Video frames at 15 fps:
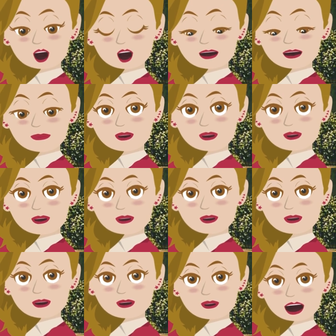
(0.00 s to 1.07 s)
energy
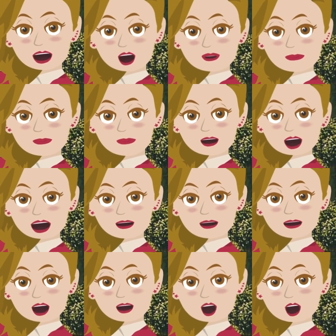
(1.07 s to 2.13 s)
that whenever
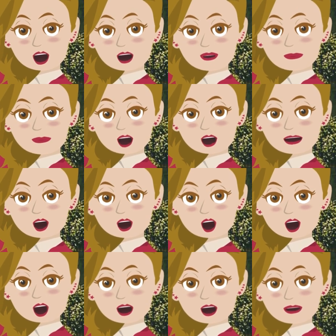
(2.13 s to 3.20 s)
you're not, you're going to
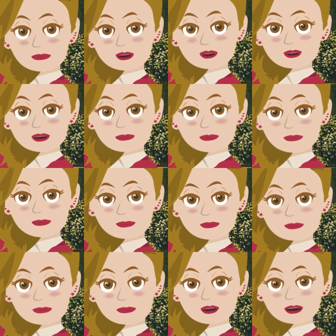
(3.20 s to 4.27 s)
know it
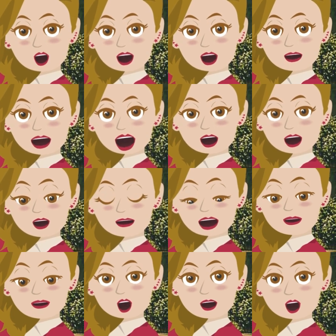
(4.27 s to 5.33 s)
and a lot of
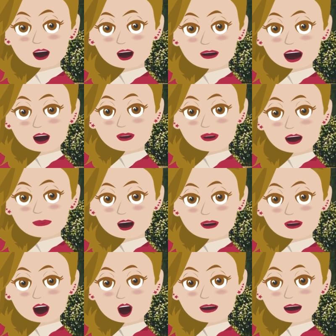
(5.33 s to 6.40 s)
what we want to talk with you
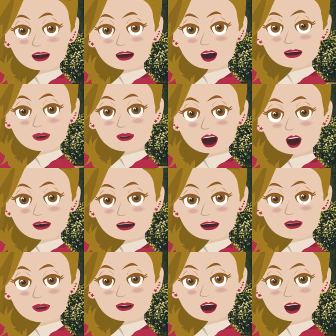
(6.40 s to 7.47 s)
about in these days that
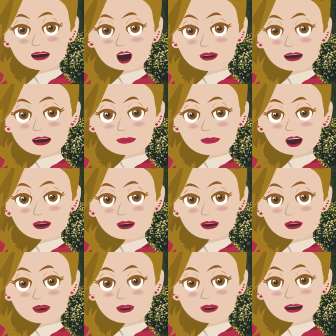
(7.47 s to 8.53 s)
we're having
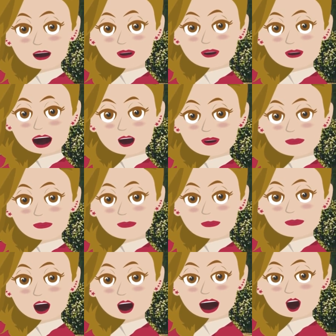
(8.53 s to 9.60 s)
together is
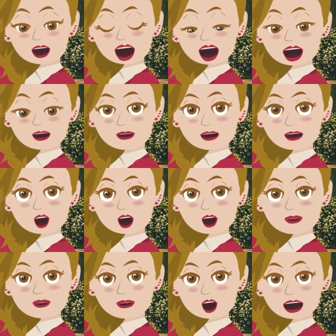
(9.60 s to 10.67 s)
we want you
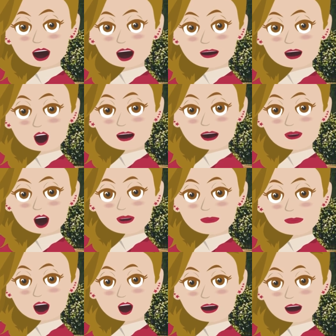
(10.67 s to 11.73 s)
to not beat up
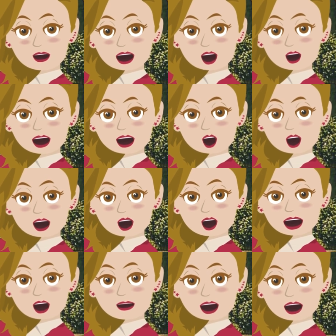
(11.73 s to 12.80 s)
on you when you are
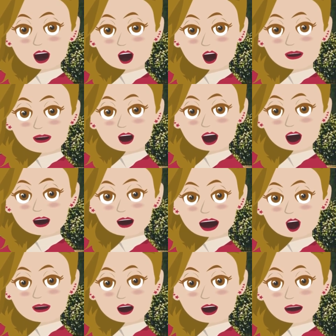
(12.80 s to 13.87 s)
aware that you are
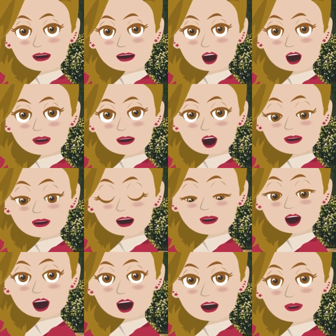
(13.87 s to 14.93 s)
not under the influence of
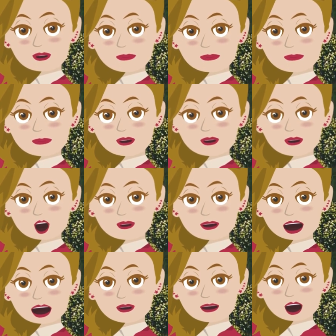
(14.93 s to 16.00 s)
source because
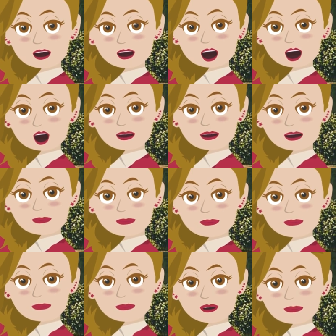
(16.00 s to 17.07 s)
step one matters.
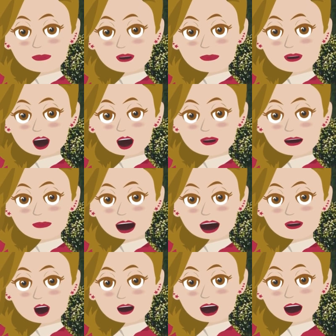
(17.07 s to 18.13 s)
We just want
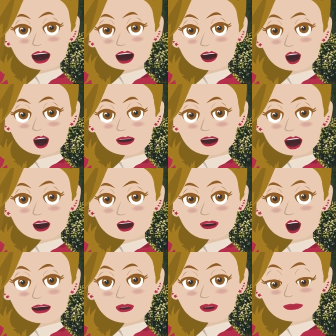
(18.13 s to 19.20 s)
you to know what's
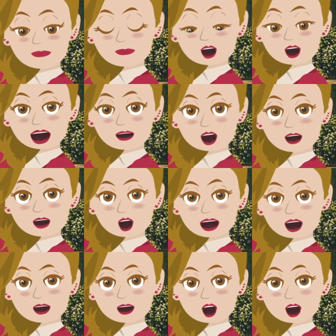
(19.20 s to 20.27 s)
happening. We want you to
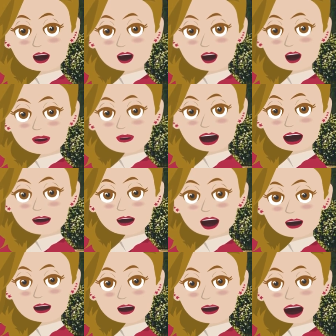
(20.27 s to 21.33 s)
know when you're in step
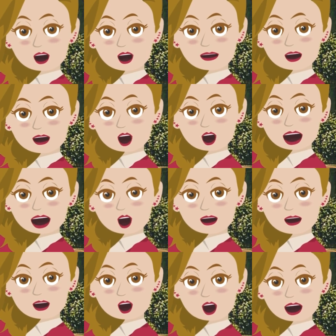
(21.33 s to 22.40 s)
one. We want you to know
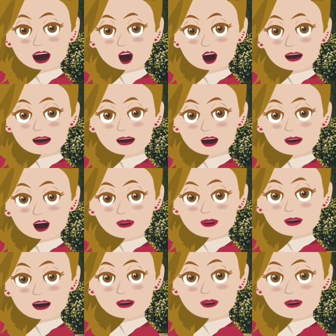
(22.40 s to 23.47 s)
when you are in a
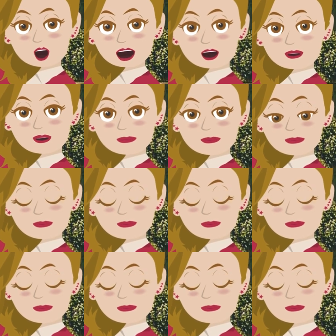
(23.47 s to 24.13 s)
resistant state.